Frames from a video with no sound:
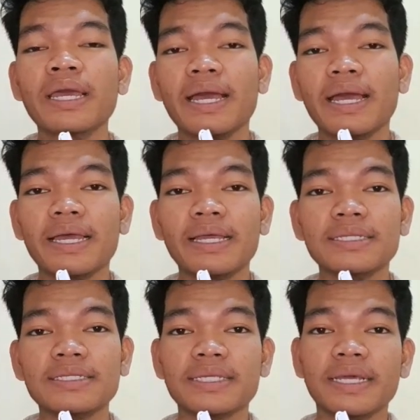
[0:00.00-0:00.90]

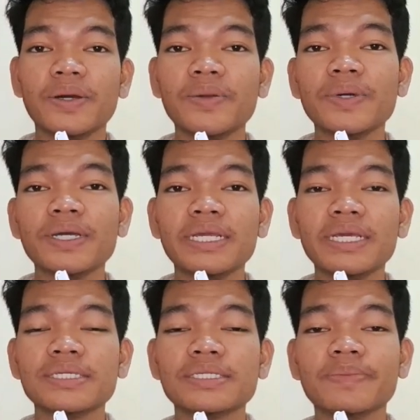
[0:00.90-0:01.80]
And the second one
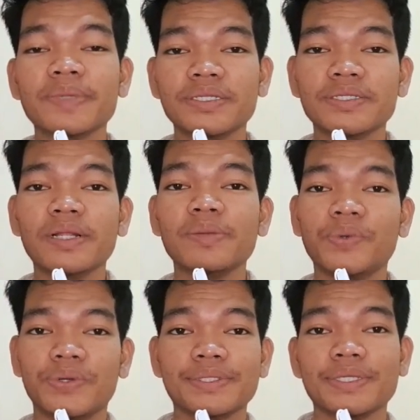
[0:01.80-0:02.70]
is mental
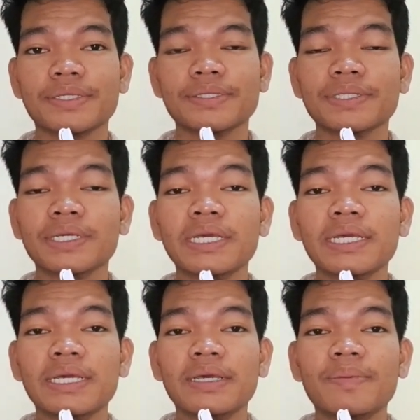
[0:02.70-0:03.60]
process.
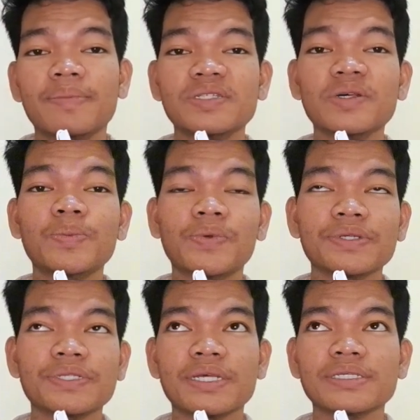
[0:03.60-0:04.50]
Mental
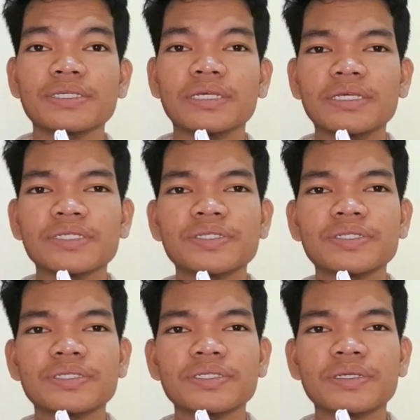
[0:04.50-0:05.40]
process
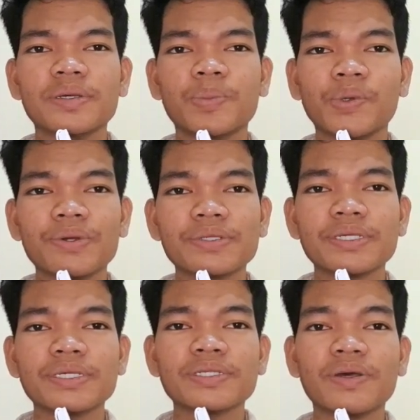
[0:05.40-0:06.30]
is
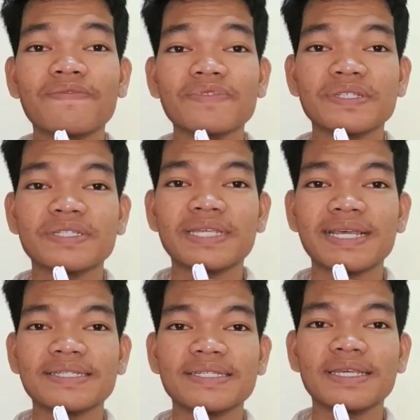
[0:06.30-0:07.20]
process of
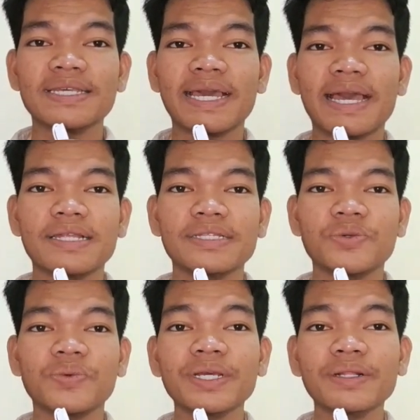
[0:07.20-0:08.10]
sensing and
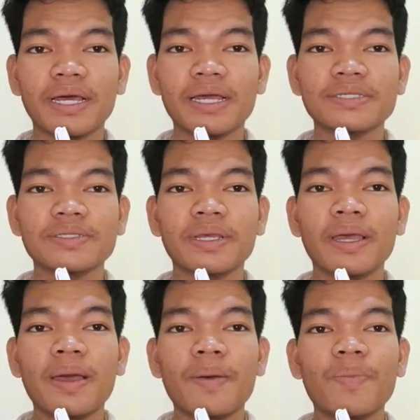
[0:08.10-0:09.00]
realized
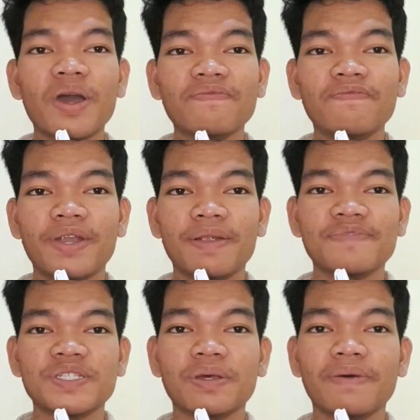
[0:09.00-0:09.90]
by
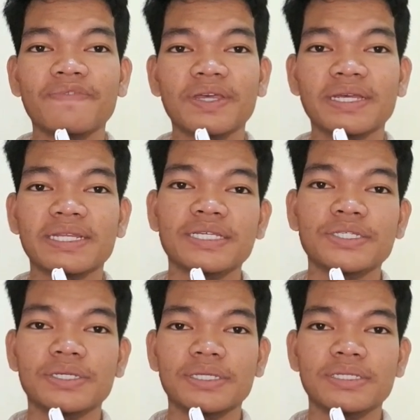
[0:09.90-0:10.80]
verbs of
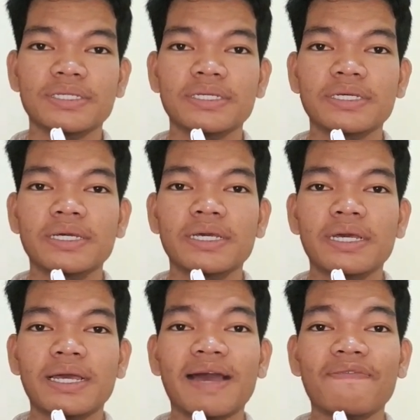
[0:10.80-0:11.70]
cognition,
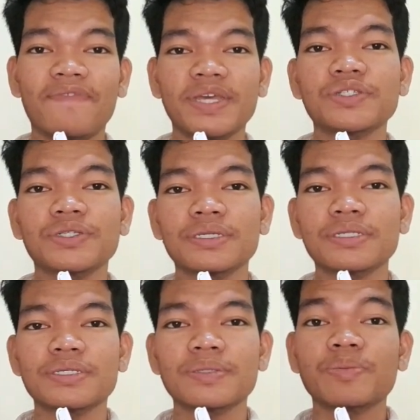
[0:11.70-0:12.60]

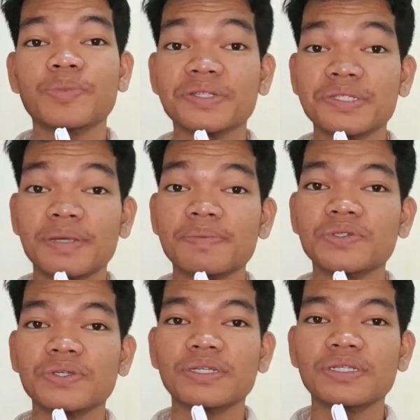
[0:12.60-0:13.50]
affection,
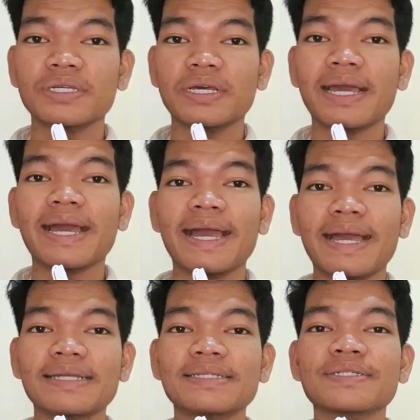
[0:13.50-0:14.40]
perception,
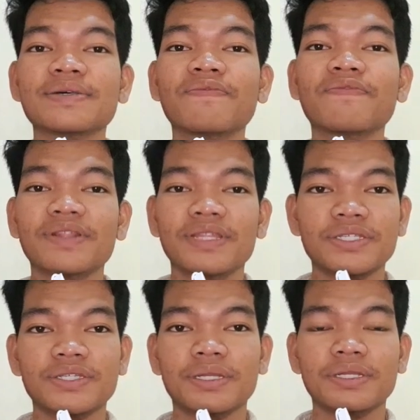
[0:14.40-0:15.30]
and
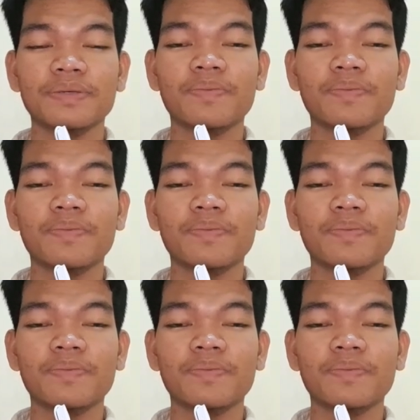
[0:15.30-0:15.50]
volition.